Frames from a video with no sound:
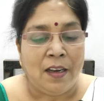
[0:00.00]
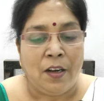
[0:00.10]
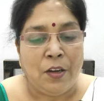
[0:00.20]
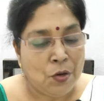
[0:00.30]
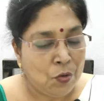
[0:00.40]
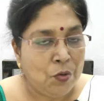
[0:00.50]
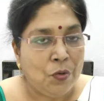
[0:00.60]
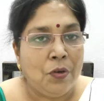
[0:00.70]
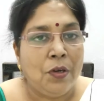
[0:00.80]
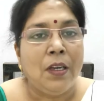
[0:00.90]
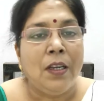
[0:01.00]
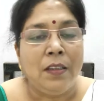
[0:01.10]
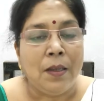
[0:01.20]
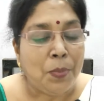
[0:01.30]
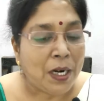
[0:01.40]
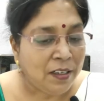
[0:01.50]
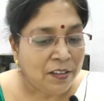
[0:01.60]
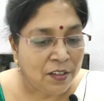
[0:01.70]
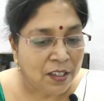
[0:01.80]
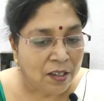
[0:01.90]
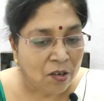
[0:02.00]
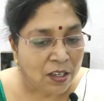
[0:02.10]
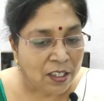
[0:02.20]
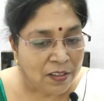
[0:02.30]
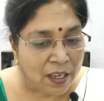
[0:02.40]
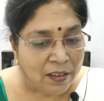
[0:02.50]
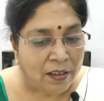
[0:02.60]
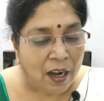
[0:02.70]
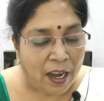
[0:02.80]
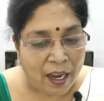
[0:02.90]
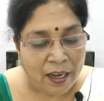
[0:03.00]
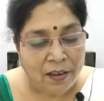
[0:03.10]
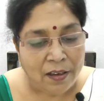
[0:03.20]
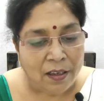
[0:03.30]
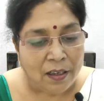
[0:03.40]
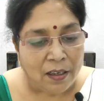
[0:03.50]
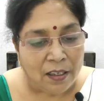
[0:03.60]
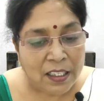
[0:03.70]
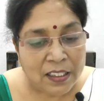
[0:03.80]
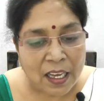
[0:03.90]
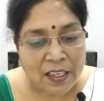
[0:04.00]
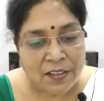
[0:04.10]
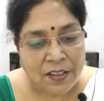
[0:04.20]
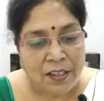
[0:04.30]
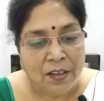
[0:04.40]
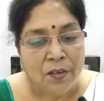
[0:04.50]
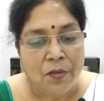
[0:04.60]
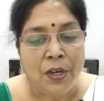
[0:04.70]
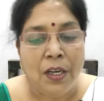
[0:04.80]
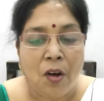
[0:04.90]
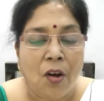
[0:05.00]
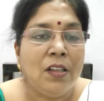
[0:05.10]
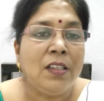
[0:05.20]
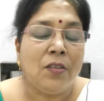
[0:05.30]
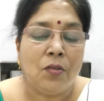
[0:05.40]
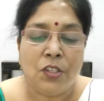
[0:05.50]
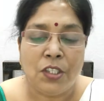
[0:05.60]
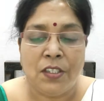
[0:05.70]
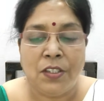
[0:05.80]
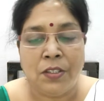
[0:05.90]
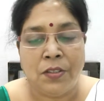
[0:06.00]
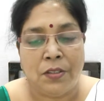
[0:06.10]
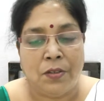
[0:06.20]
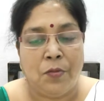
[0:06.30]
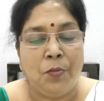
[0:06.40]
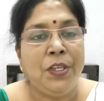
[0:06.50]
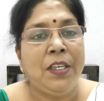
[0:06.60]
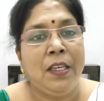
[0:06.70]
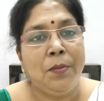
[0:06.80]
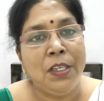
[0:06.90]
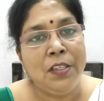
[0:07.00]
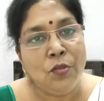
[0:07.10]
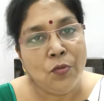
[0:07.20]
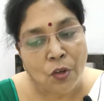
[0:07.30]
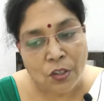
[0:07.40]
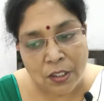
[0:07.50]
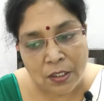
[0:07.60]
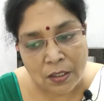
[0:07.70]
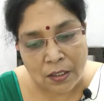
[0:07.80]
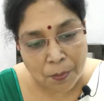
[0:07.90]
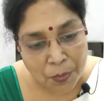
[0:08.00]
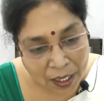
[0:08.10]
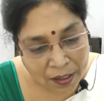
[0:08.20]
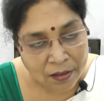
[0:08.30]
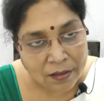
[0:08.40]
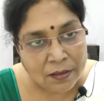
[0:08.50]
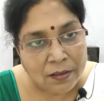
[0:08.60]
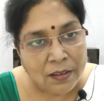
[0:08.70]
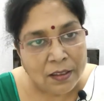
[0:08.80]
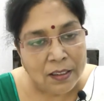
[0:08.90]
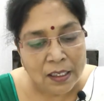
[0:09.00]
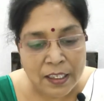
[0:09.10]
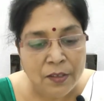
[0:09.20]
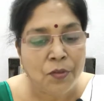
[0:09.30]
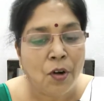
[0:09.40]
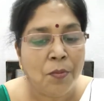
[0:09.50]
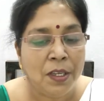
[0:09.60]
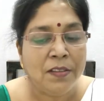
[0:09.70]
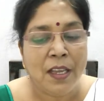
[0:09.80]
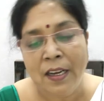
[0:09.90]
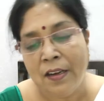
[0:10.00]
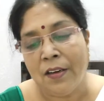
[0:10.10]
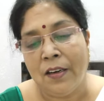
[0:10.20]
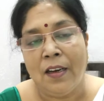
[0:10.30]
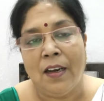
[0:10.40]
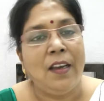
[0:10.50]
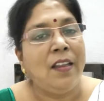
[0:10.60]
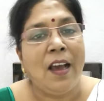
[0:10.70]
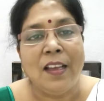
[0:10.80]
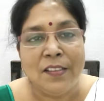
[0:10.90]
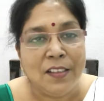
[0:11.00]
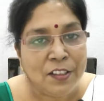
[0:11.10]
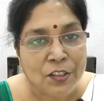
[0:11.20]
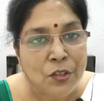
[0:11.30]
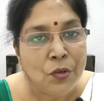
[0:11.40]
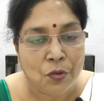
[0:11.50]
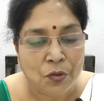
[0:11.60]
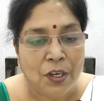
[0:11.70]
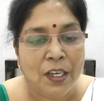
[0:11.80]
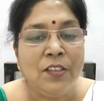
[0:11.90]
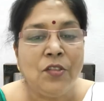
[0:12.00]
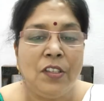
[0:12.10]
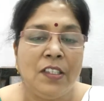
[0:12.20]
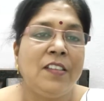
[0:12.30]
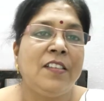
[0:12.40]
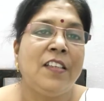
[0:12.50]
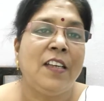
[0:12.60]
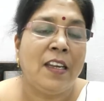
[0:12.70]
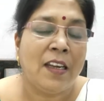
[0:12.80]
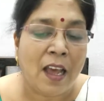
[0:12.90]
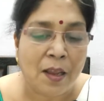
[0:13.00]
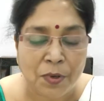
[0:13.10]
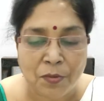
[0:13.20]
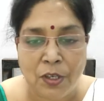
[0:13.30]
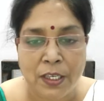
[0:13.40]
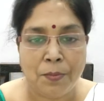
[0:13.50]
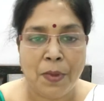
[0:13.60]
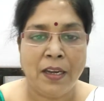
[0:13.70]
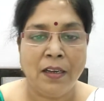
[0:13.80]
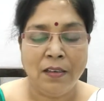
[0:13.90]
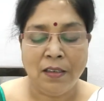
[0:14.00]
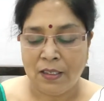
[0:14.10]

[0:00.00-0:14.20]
No. The blood is there on his hand, and he is asking, will all the oceans be able to wash the blood clean from his hand? The answer is no. So it is in an hyperbolic manner.